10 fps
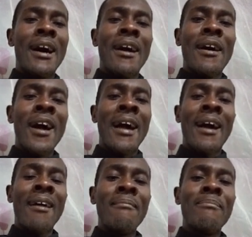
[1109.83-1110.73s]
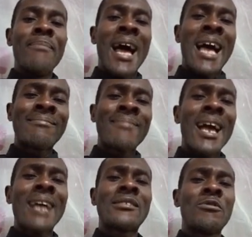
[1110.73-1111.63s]
it can even
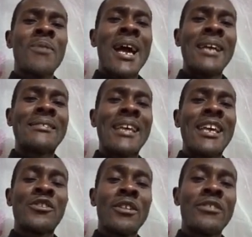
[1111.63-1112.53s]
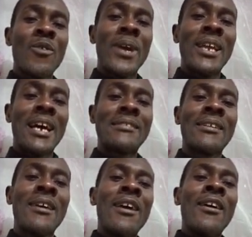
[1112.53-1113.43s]
transmit some
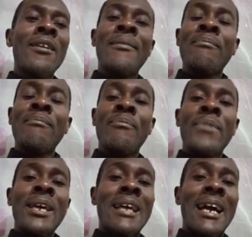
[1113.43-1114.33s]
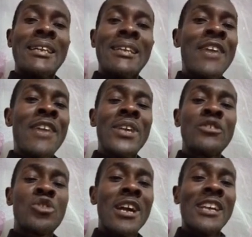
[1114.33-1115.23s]
diseases and
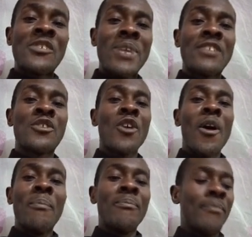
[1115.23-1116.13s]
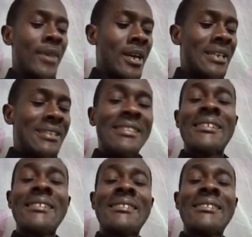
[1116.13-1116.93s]
pathogens to the rice crop.